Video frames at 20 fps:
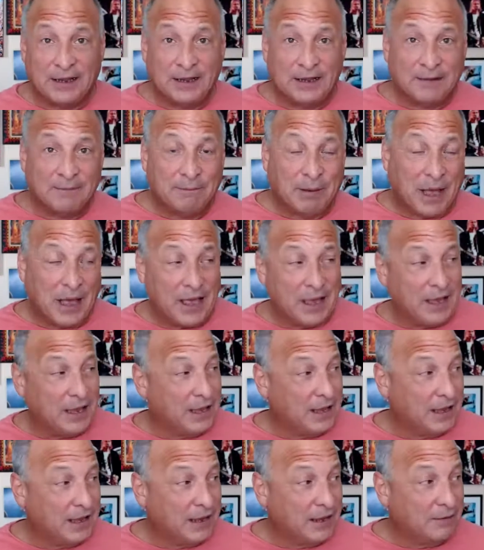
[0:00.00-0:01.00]
But
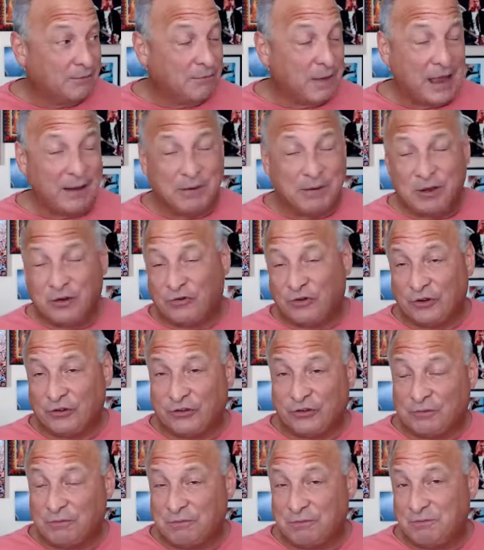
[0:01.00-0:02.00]
maybe
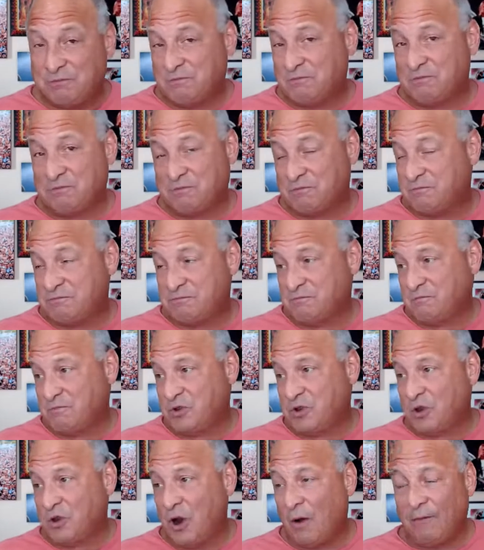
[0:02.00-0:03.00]

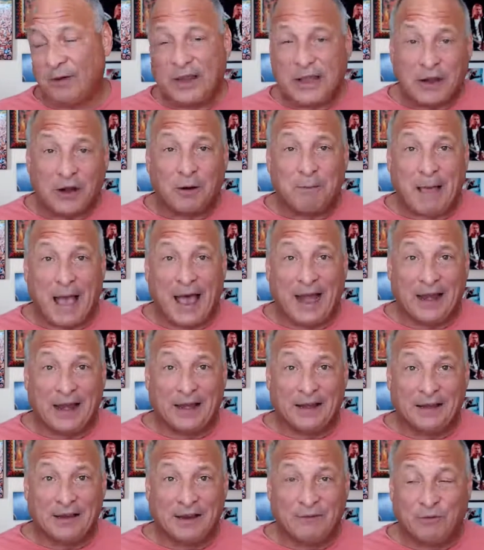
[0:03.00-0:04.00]
you never hear about it.
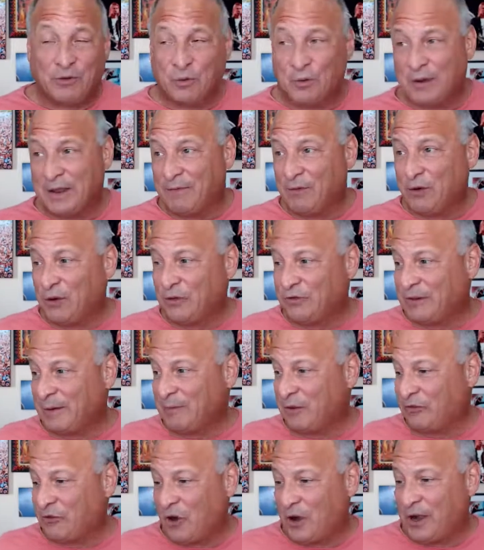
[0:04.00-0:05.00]
If you were living on some
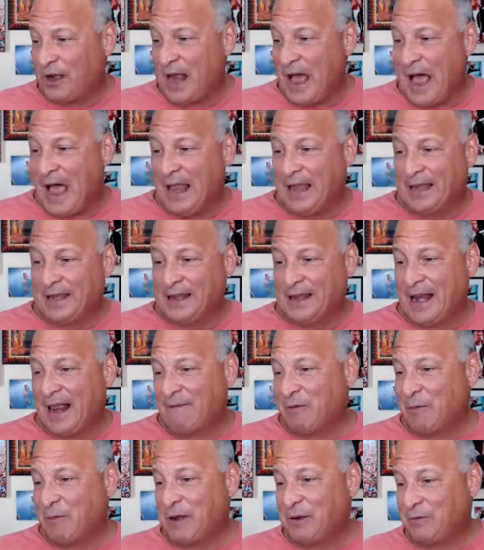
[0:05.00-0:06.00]
deserted island and
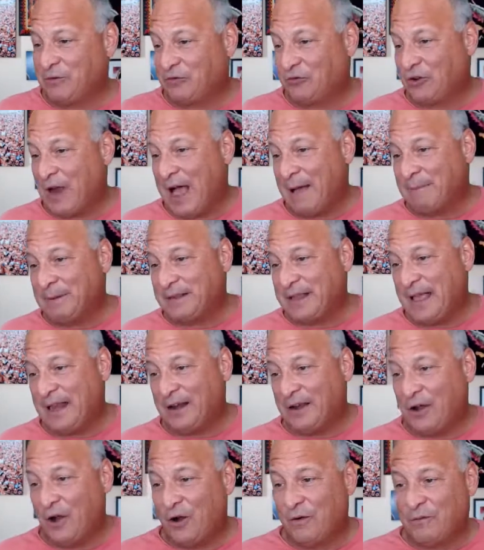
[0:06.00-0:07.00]
everybody was dropping dead
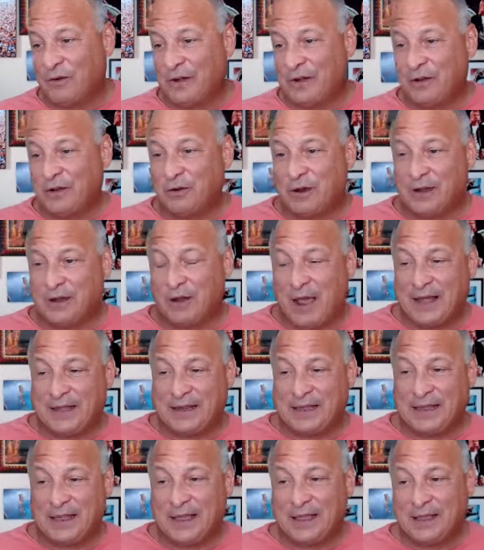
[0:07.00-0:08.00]
of COVID and you had no
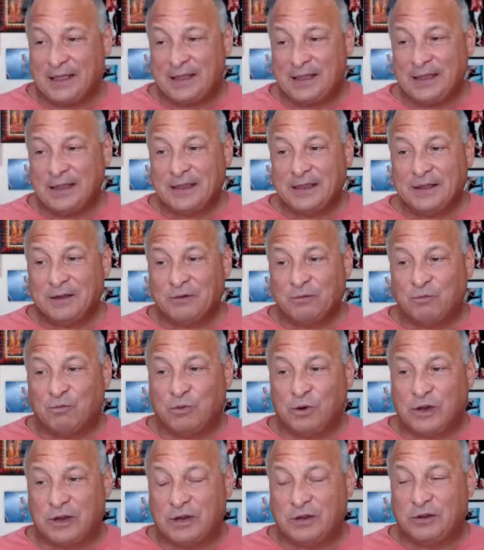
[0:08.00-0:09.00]
idea,
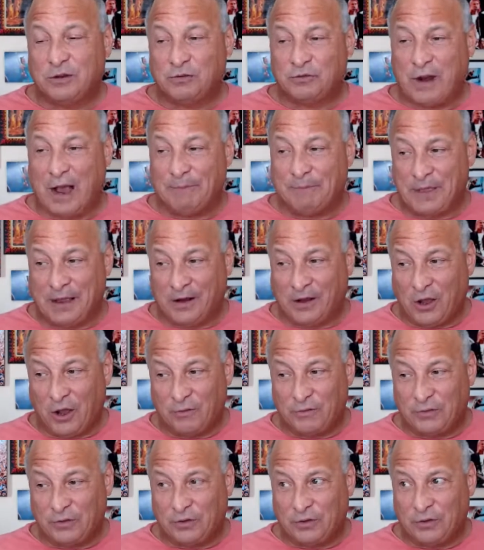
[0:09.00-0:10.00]
would you drop dead of
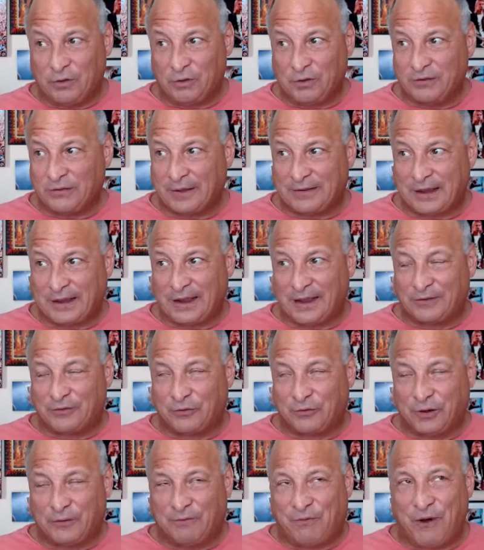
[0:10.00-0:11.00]
COVID too? Is that like a
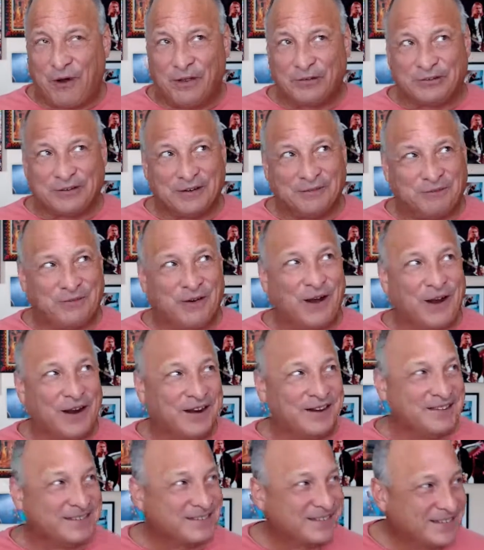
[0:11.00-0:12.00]
tree falls in the
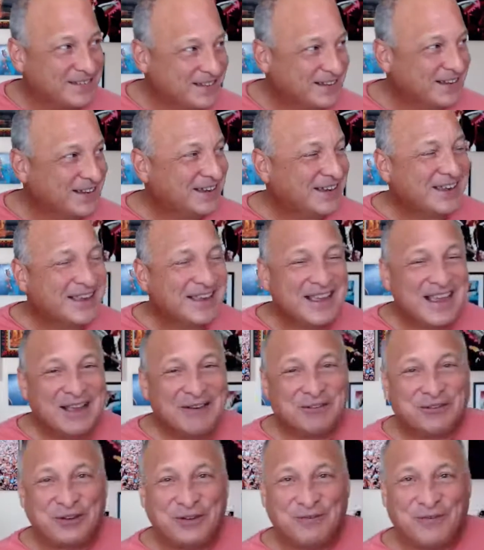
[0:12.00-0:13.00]
forest? If
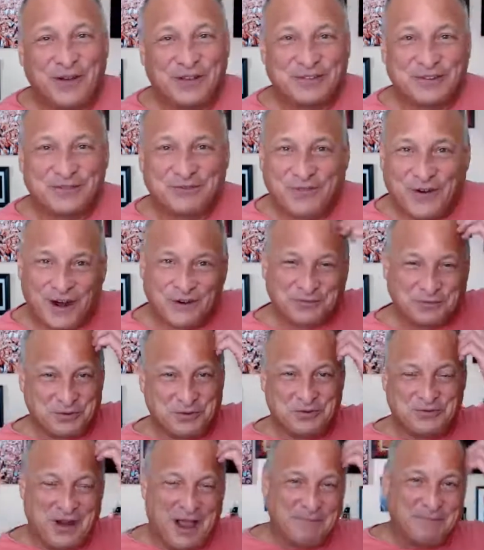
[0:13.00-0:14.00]
a tree falls in the forest, would you
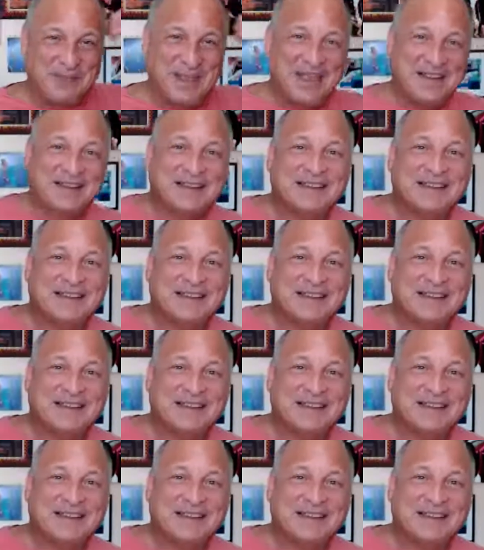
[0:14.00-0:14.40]
drop dead?